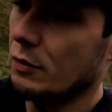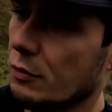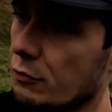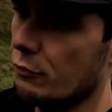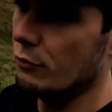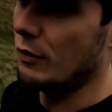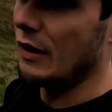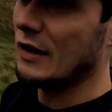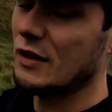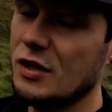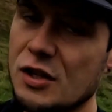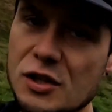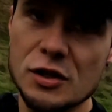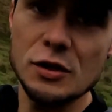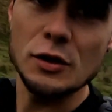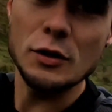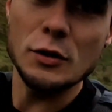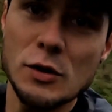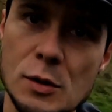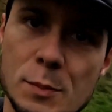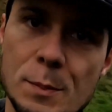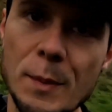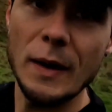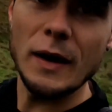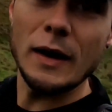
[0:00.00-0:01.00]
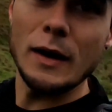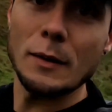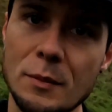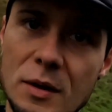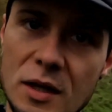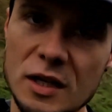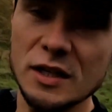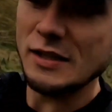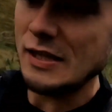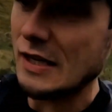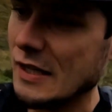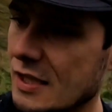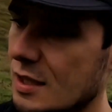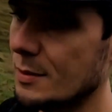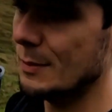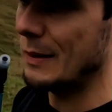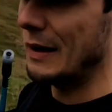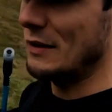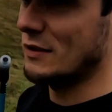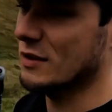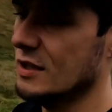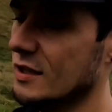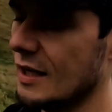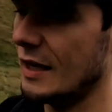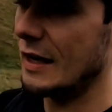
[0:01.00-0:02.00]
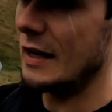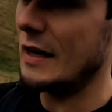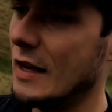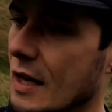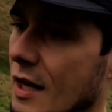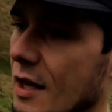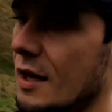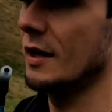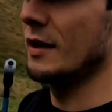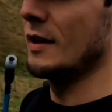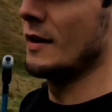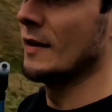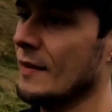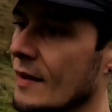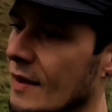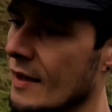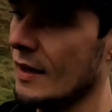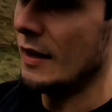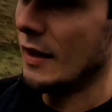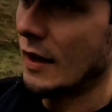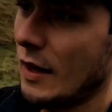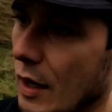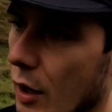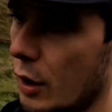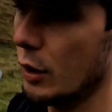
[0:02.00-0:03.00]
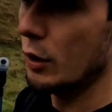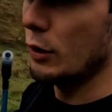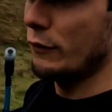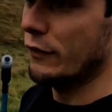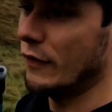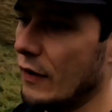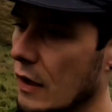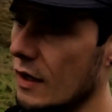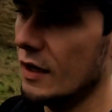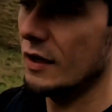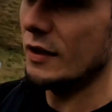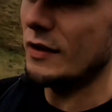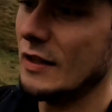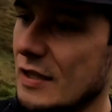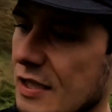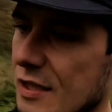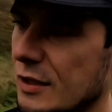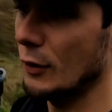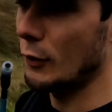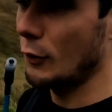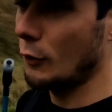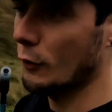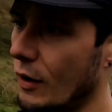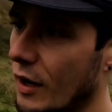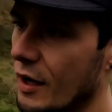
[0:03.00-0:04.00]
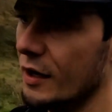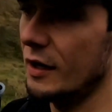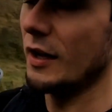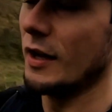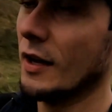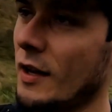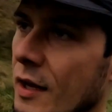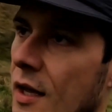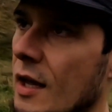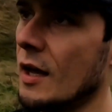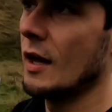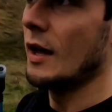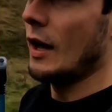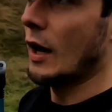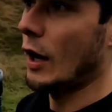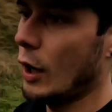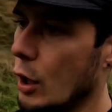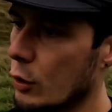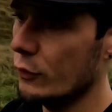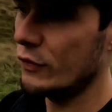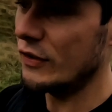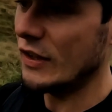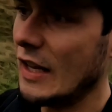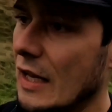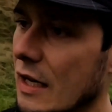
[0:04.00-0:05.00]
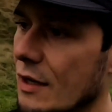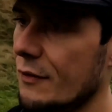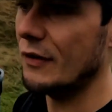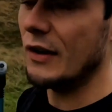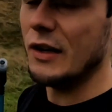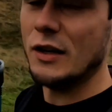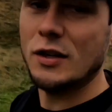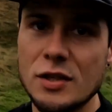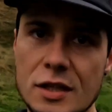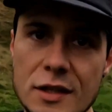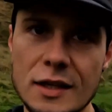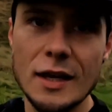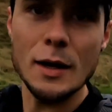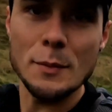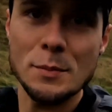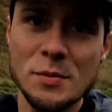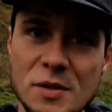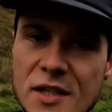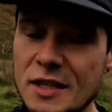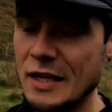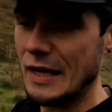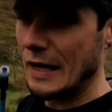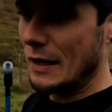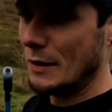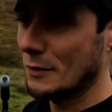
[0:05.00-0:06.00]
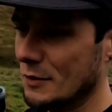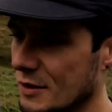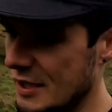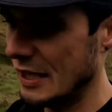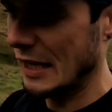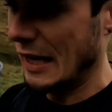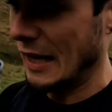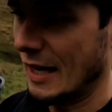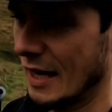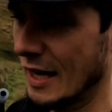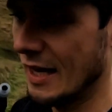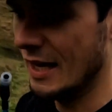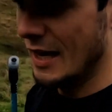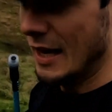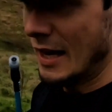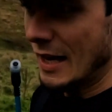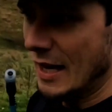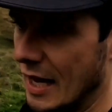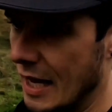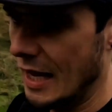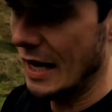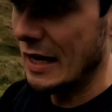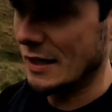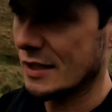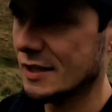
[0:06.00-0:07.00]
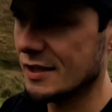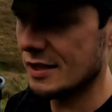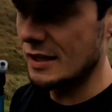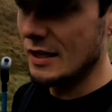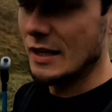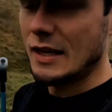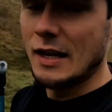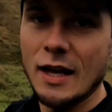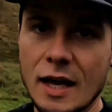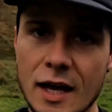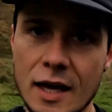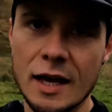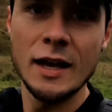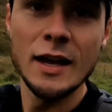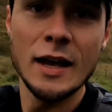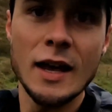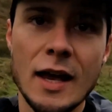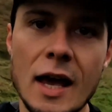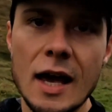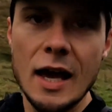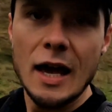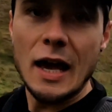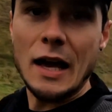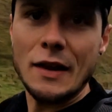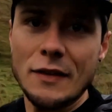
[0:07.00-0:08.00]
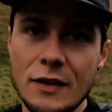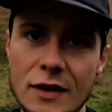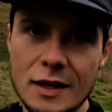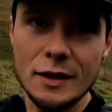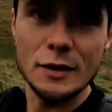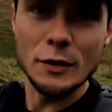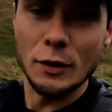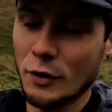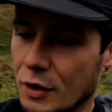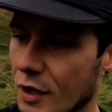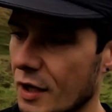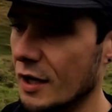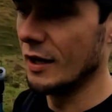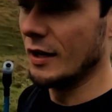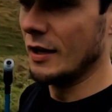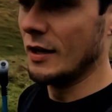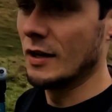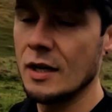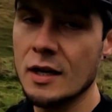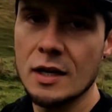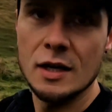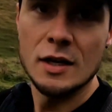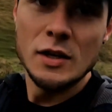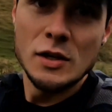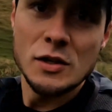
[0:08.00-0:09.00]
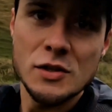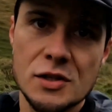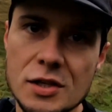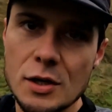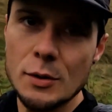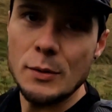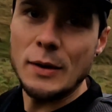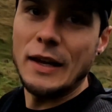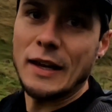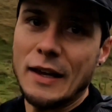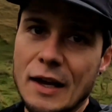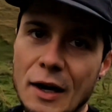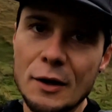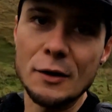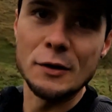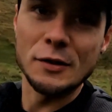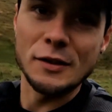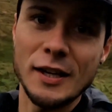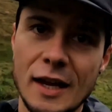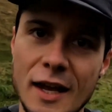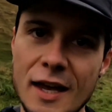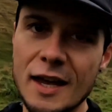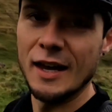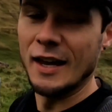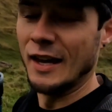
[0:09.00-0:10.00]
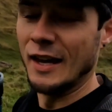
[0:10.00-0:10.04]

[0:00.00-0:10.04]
race shoes, but I'm going to test them out today over this long run, over the elevation, the ups and downs, and see how they get on. So here goes.